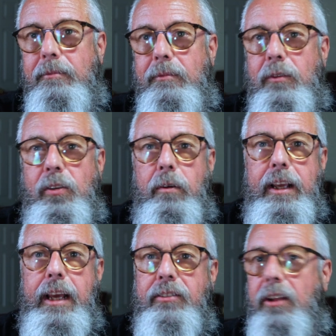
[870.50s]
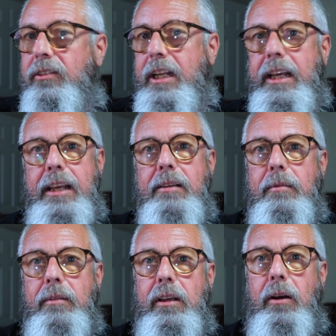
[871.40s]
Sony SSD,
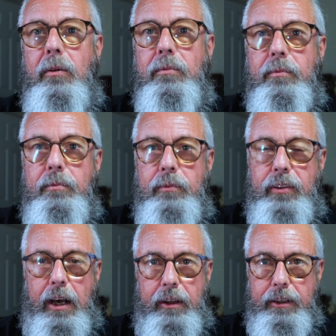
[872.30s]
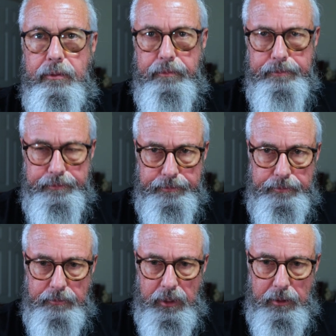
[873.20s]
solid
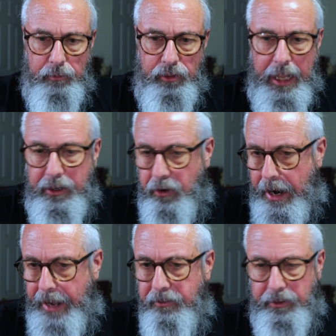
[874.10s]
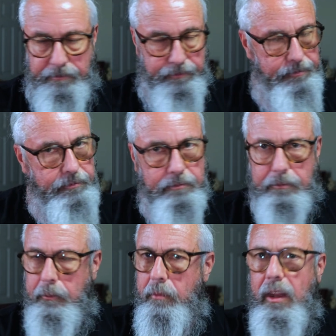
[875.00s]
state drives.
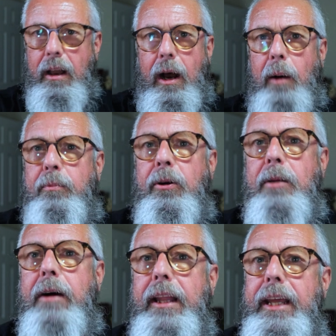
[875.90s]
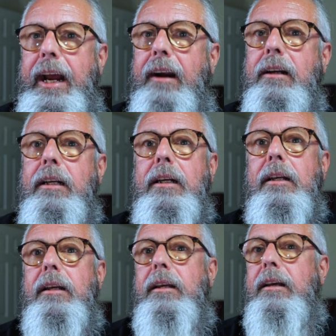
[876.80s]
I'll put them on there.
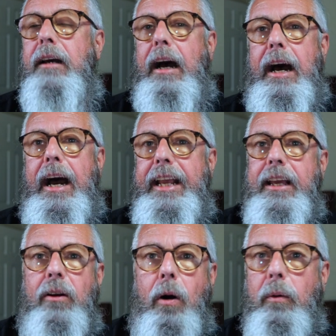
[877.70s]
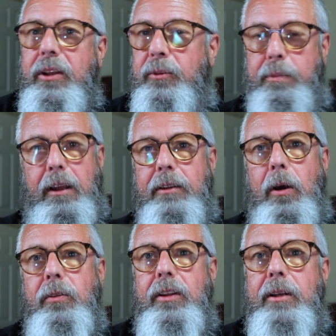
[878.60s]
I can always plug
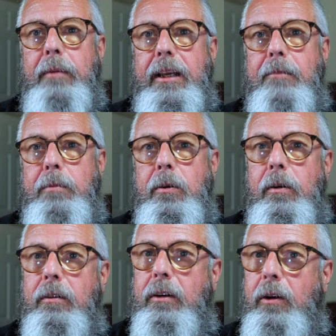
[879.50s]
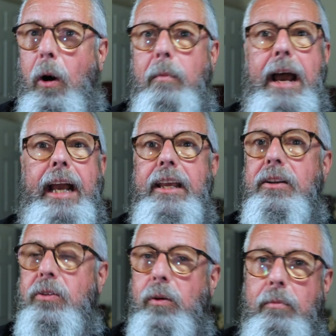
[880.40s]
those into my computer, go back
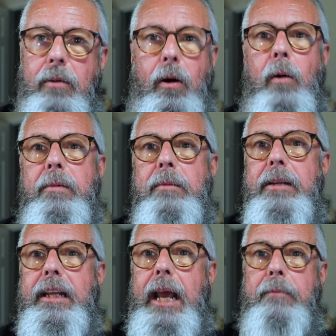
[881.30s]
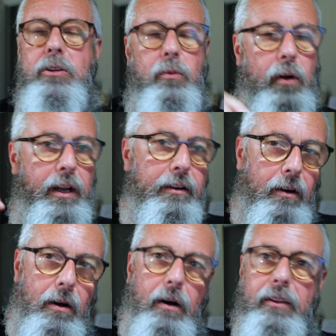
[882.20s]
into them, open them in Capture One.
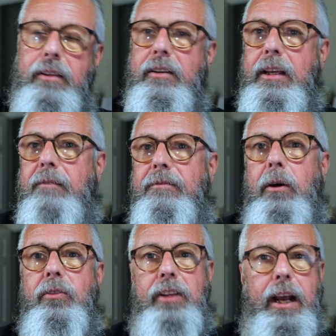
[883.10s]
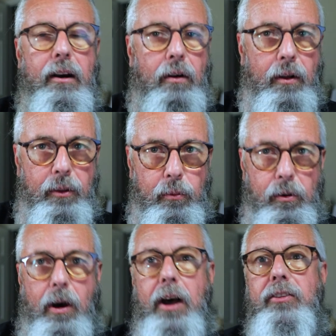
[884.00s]
All the info's there, all the
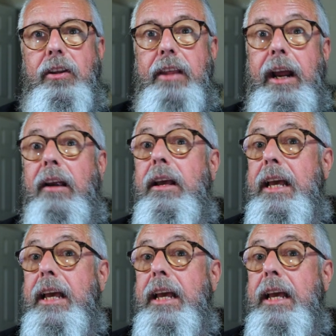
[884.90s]
RAWs are there.